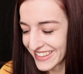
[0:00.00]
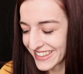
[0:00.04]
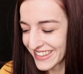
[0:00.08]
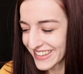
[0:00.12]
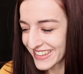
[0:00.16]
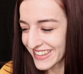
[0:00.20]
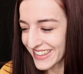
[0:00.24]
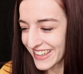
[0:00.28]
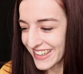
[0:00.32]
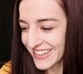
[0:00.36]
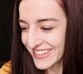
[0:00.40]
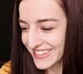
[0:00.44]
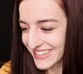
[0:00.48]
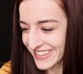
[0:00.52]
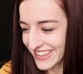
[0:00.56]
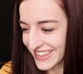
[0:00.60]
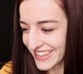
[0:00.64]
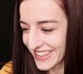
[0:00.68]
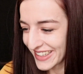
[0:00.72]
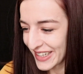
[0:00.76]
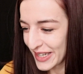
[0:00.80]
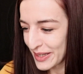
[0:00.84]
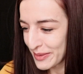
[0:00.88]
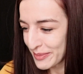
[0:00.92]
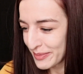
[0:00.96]
Guess their
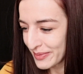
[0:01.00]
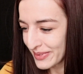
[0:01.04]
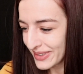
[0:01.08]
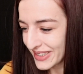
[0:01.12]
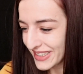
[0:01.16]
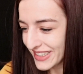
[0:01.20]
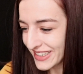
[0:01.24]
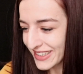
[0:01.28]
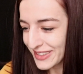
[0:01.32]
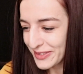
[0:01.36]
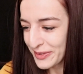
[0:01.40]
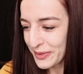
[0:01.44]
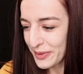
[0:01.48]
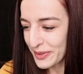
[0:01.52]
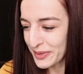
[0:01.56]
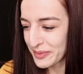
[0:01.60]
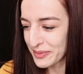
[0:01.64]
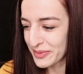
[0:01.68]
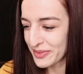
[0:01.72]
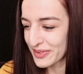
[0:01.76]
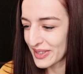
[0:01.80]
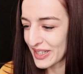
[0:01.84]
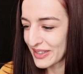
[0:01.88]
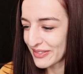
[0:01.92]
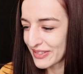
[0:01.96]
name. Ignore them
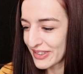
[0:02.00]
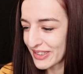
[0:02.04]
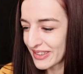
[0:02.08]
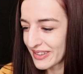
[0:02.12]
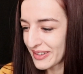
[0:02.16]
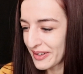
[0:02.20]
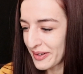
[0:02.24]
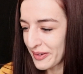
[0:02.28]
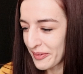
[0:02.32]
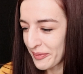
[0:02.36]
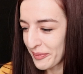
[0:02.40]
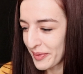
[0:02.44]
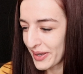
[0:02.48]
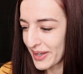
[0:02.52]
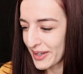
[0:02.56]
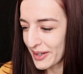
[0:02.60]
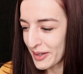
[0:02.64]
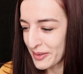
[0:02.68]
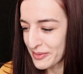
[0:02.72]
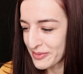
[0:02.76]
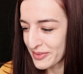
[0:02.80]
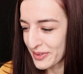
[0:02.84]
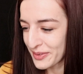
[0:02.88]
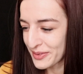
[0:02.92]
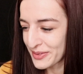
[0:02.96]
forever. Make
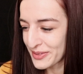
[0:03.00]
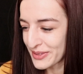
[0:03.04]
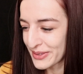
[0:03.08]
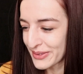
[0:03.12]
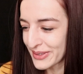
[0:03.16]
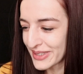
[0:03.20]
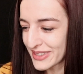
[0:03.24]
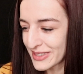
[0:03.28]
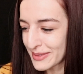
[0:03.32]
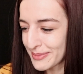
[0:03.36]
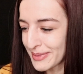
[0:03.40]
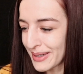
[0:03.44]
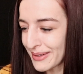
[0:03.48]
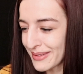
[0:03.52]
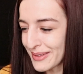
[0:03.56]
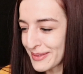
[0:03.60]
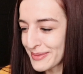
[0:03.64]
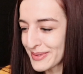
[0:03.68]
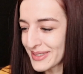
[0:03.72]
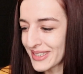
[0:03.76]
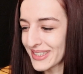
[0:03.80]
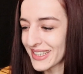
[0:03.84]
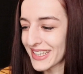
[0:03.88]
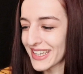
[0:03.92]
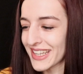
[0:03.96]
up false stories about them
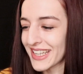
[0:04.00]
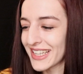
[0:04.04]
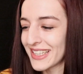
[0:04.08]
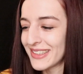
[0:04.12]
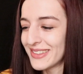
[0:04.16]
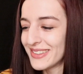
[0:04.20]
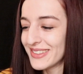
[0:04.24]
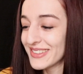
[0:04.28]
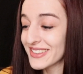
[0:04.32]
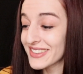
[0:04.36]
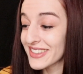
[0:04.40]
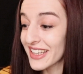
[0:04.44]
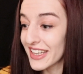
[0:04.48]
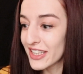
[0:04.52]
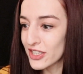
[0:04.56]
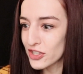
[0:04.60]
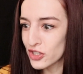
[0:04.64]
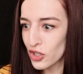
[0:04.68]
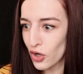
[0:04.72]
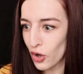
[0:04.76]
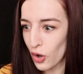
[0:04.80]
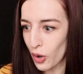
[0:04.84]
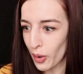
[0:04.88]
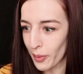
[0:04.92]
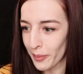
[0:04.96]
so that they lose their
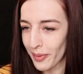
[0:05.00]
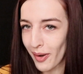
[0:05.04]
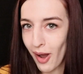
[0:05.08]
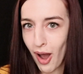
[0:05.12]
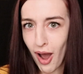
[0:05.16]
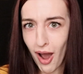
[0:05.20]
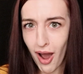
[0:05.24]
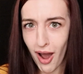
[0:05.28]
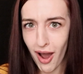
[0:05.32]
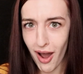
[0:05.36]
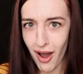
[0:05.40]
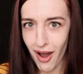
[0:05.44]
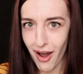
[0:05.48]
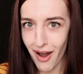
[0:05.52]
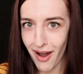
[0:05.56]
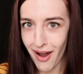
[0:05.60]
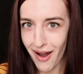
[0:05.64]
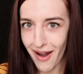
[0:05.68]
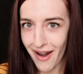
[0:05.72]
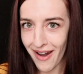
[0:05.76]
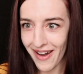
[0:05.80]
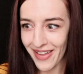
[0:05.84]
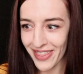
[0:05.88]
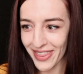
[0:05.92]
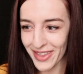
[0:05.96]
job.
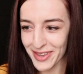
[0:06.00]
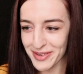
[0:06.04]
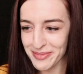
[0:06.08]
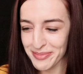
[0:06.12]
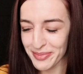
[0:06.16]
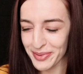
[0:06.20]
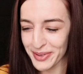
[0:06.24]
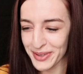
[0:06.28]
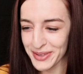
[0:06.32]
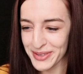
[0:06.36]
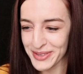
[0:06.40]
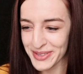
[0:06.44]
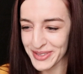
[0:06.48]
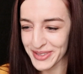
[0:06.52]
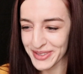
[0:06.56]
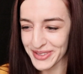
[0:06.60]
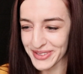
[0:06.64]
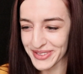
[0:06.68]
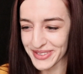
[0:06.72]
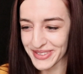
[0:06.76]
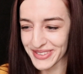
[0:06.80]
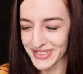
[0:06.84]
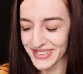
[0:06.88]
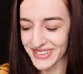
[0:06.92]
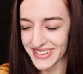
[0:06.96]
That's
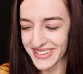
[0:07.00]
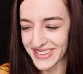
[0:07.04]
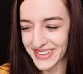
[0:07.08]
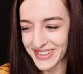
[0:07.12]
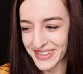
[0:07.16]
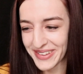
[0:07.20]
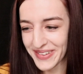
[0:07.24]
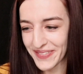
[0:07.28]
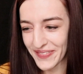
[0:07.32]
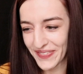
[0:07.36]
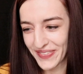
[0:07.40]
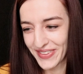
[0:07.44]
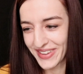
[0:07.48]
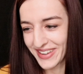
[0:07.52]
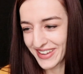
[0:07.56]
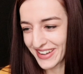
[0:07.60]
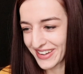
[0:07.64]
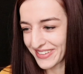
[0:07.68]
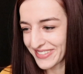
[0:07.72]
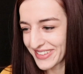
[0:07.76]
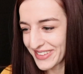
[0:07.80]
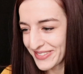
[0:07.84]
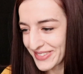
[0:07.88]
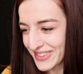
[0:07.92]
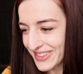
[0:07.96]
brutal. Okay,
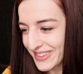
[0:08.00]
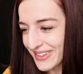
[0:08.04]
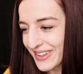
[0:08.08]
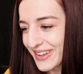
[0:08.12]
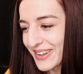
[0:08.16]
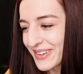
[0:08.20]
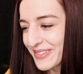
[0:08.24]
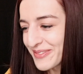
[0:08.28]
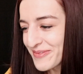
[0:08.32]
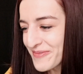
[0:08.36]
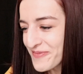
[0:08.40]
I'll never do that.